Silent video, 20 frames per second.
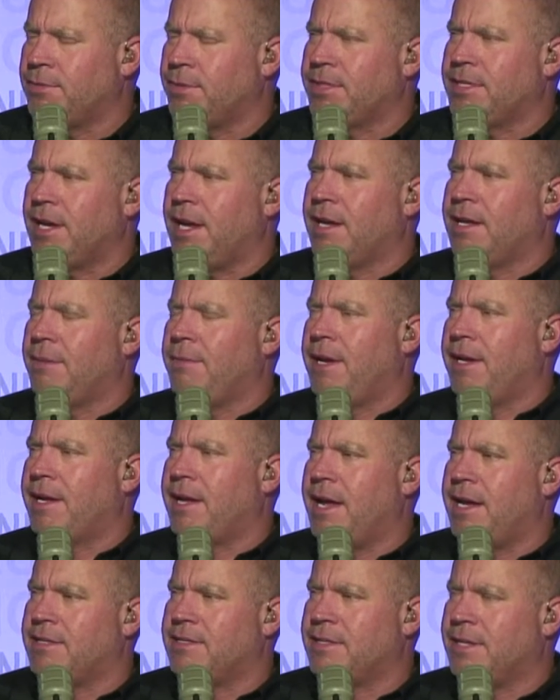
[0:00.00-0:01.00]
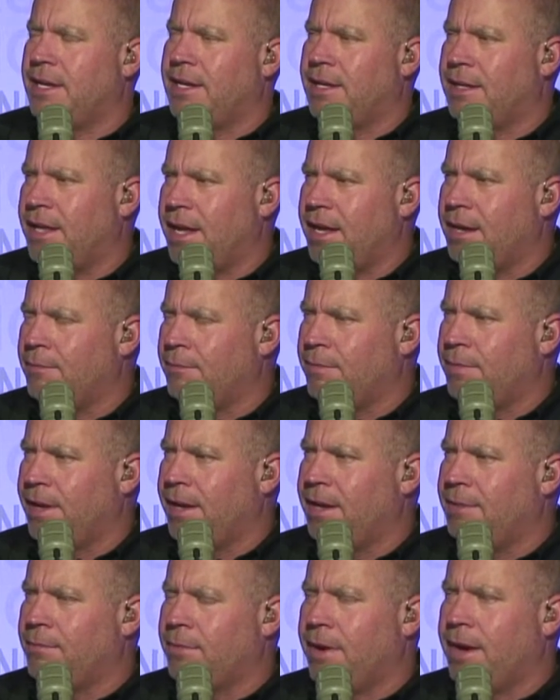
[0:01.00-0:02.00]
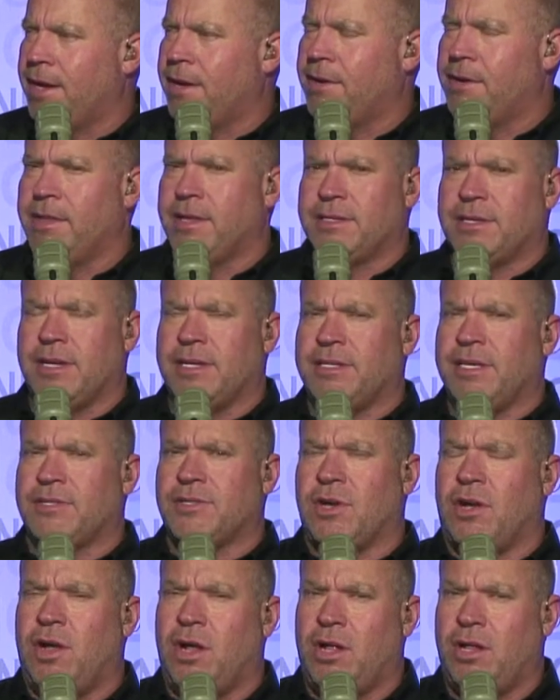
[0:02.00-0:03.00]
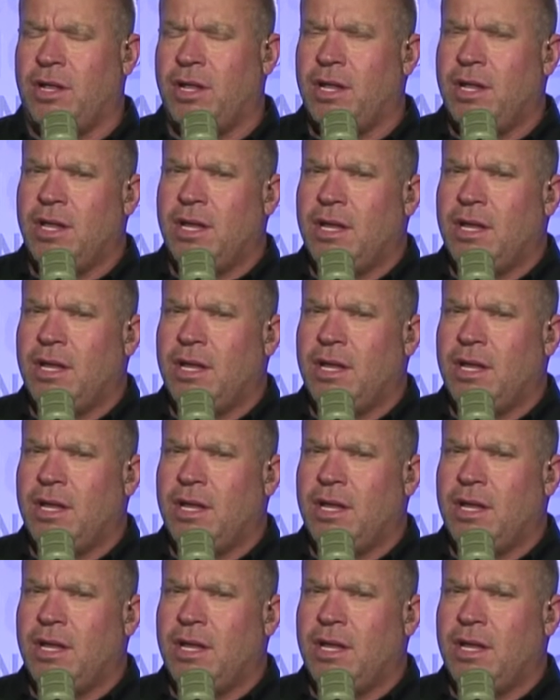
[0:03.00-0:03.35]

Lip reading: Are we talking about guys laying brick, or is this all